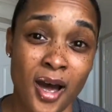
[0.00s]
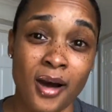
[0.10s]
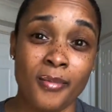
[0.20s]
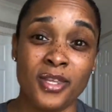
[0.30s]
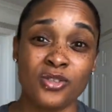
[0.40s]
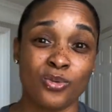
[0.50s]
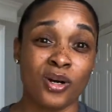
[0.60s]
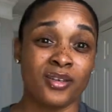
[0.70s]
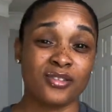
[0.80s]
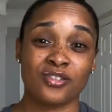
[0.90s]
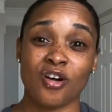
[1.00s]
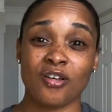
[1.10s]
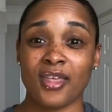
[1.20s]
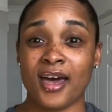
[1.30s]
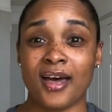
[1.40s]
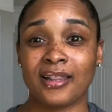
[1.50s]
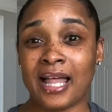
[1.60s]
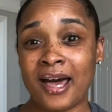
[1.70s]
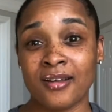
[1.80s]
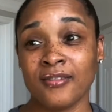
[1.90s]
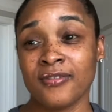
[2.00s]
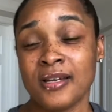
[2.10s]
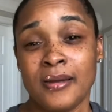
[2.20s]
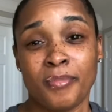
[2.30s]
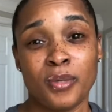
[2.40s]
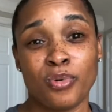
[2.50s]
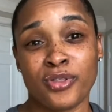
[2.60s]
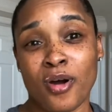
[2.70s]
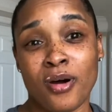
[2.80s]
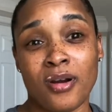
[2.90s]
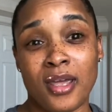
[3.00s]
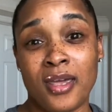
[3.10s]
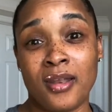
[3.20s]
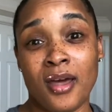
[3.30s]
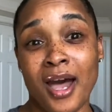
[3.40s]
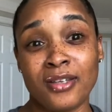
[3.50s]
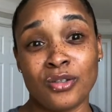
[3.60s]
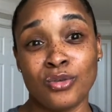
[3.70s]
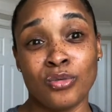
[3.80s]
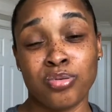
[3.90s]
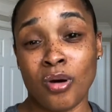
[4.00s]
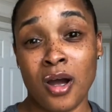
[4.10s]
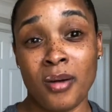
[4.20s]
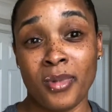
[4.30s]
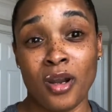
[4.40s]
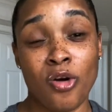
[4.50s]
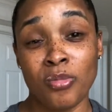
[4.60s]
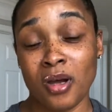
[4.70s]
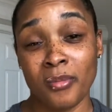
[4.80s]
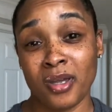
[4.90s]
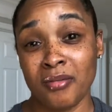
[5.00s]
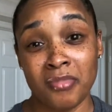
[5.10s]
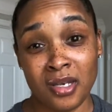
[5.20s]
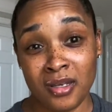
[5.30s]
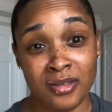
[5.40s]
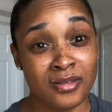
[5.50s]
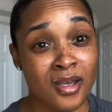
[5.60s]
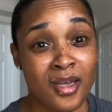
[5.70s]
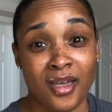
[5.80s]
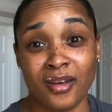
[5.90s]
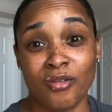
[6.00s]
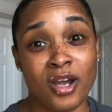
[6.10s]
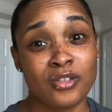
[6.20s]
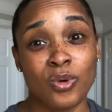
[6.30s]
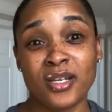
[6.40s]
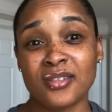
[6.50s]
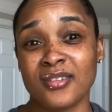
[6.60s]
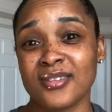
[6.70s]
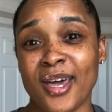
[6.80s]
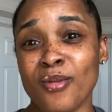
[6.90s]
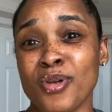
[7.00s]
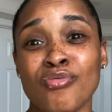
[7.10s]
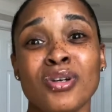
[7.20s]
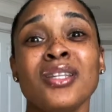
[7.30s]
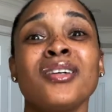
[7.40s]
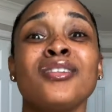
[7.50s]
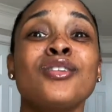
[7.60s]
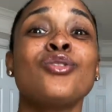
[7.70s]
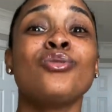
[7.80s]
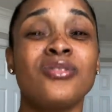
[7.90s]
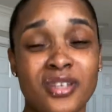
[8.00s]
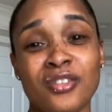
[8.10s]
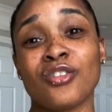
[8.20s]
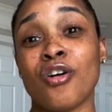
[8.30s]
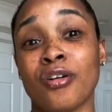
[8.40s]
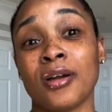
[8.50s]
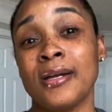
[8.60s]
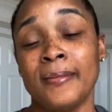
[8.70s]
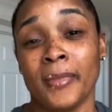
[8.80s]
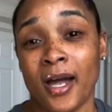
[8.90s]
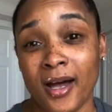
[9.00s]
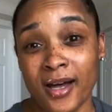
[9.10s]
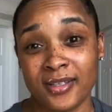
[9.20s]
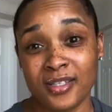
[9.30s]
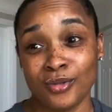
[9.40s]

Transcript: This was a song that a lot of people thought in high school prom and homecoming committees and graduations that would be really good to use this song as